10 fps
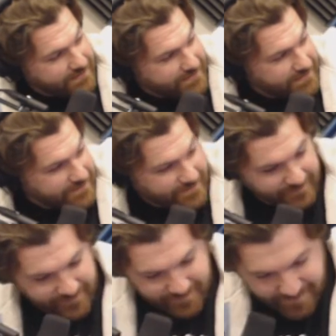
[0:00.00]

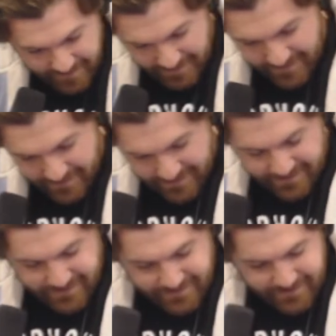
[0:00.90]

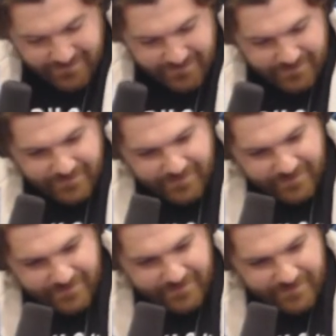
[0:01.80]

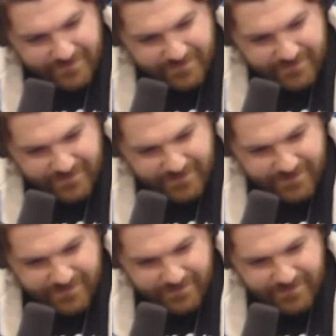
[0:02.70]

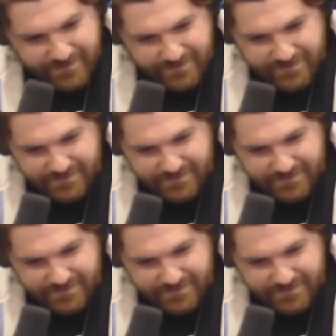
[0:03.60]
(silent)